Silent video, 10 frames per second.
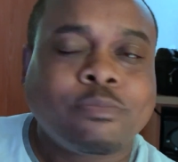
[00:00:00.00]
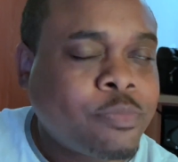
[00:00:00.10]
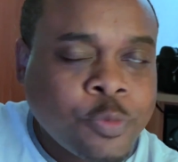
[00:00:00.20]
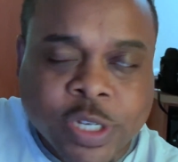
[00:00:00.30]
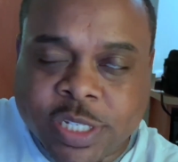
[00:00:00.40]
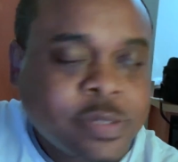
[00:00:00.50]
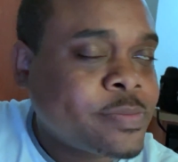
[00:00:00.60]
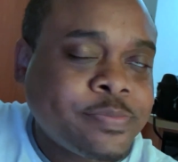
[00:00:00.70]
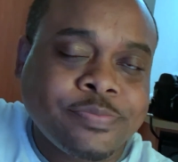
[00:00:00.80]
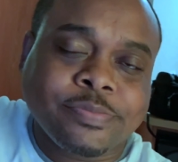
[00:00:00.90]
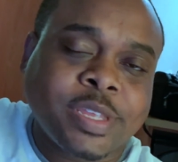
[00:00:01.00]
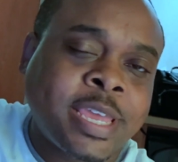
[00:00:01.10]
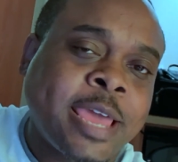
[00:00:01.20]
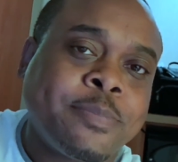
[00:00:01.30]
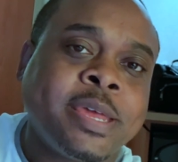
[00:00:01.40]
which
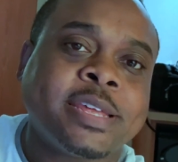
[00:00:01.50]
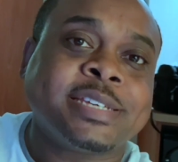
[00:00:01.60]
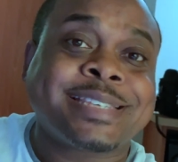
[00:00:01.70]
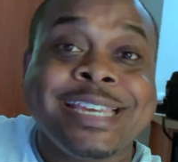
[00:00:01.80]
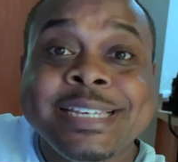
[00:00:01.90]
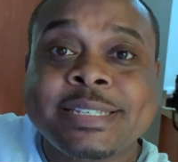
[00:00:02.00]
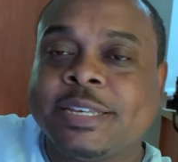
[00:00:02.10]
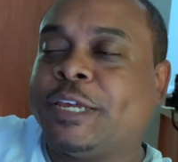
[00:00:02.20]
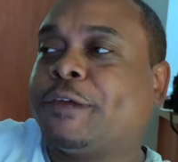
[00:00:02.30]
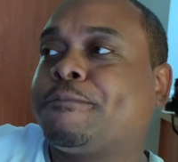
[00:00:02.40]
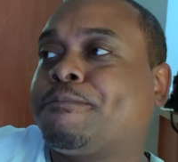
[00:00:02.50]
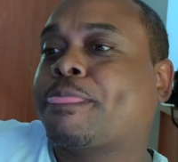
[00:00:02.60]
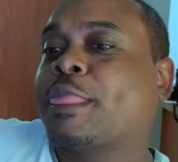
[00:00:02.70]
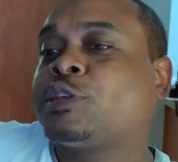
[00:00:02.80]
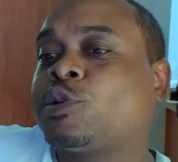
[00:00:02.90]
can't beat it. It's easy.
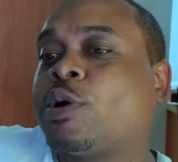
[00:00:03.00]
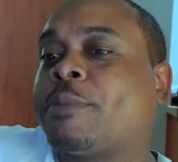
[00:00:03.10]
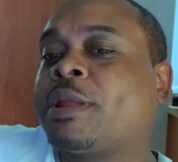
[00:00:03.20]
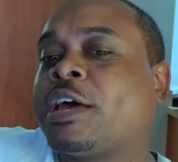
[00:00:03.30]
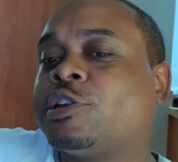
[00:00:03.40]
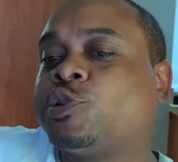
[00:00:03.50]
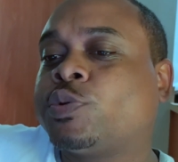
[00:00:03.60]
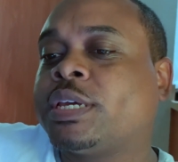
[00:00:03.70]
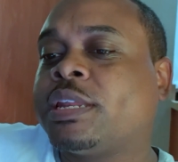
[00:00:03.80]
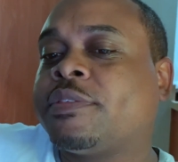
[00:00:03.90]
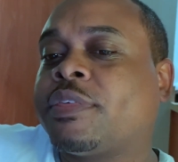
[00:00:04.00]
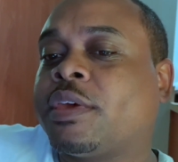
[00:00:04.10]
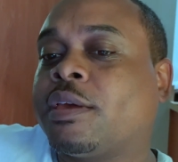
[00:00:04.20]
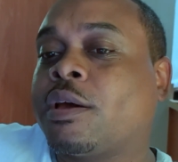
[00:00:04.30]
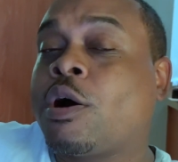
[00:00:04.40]
So I'm not doing
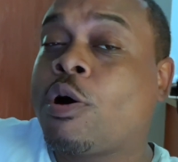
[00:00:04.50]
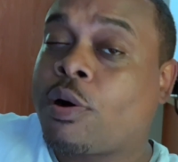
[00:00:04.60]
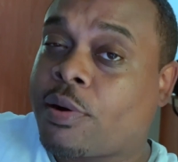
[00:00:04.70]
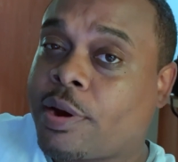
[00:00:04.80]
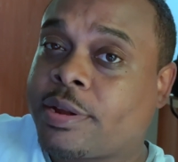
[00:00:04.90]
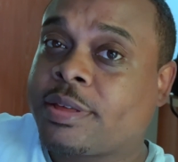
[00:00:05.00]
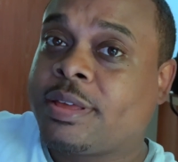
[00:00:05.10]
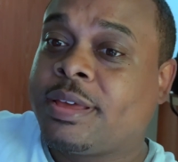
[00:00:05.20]
anything hard.